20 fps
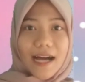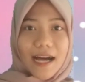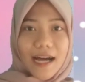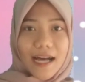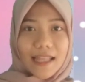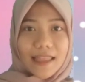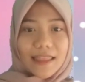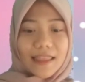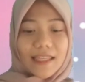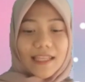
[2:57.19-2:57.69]

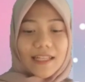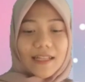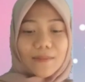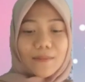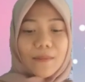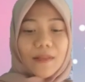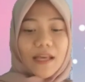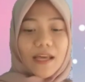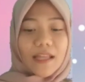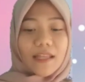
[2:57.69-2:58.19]
until
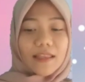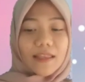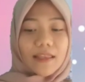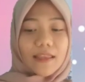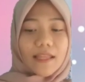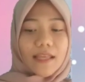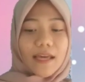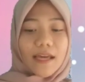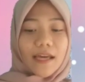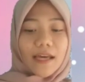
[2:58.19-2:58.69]
blend,
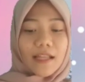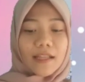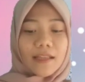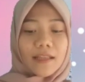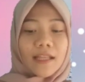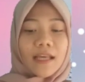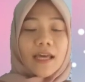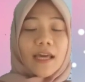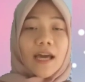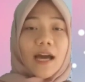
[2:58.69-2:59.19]

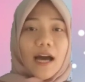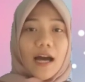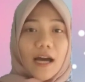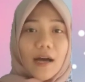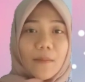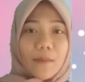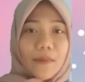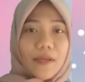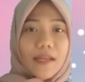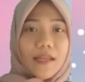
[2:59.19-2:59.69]
then
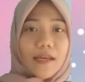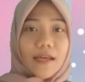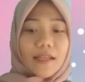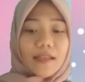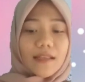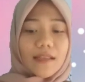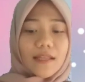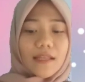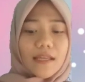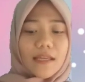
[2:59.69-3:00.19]

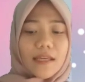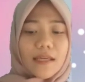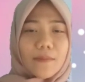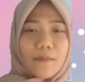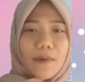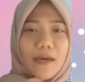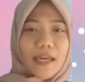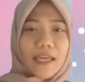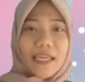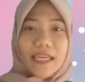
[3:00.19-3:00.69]
immediately
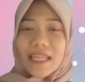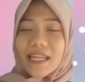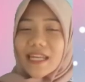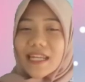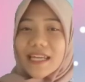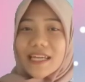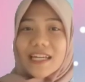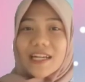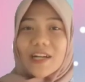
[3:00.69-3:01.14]
bake in